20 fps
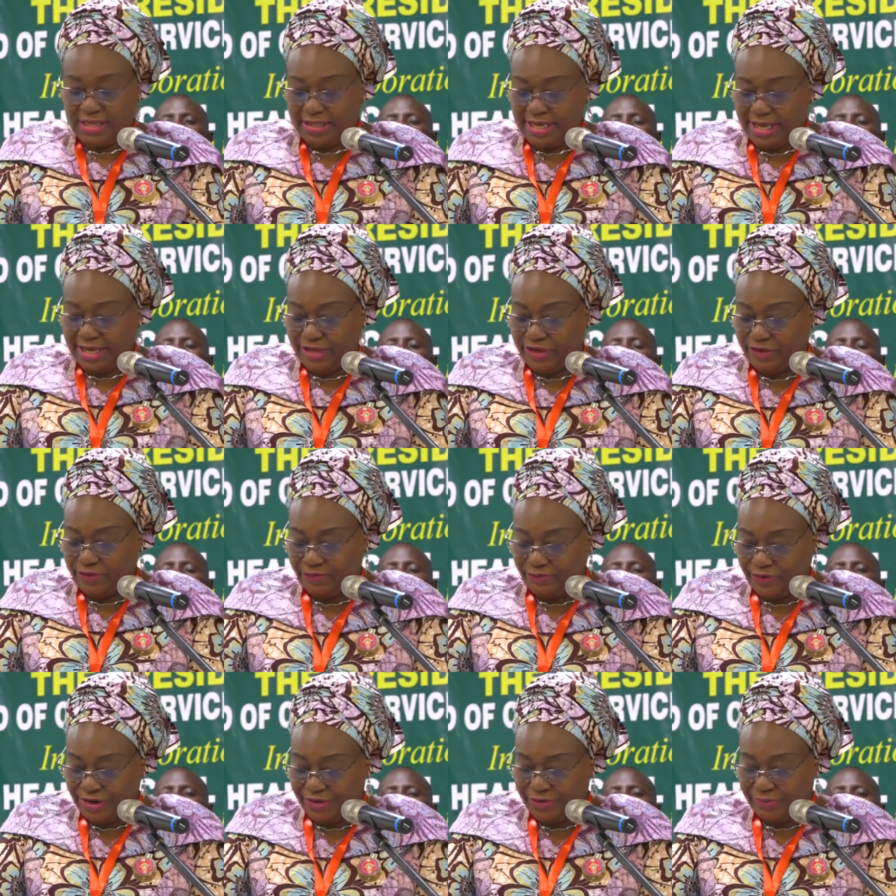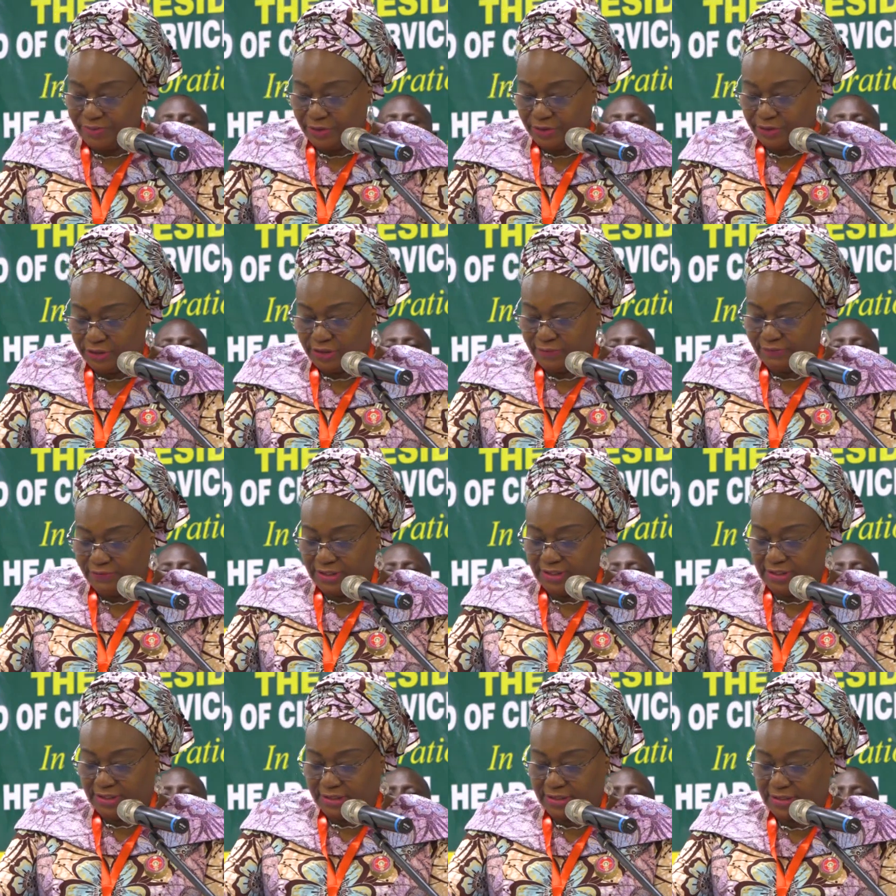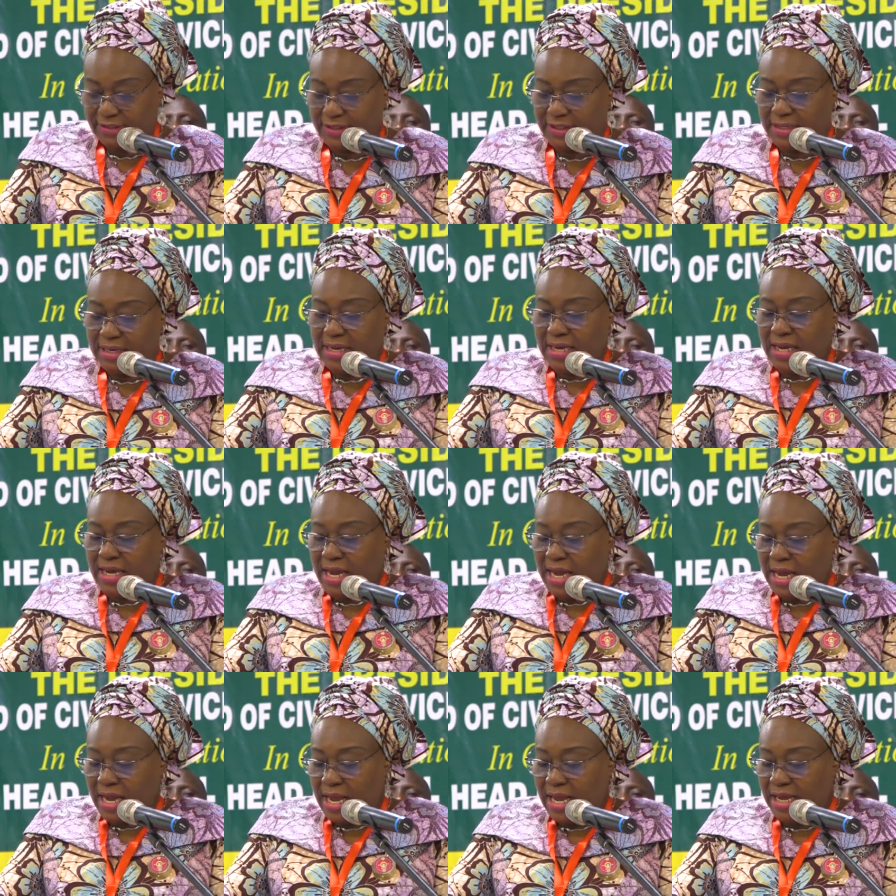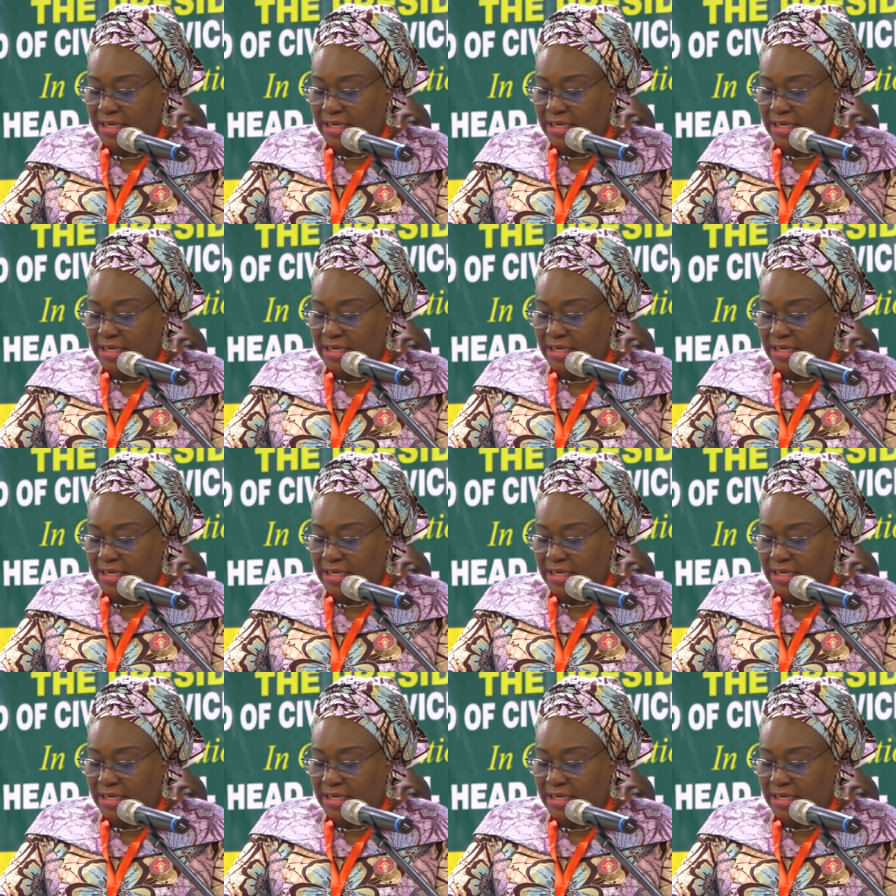Thank you very much for this.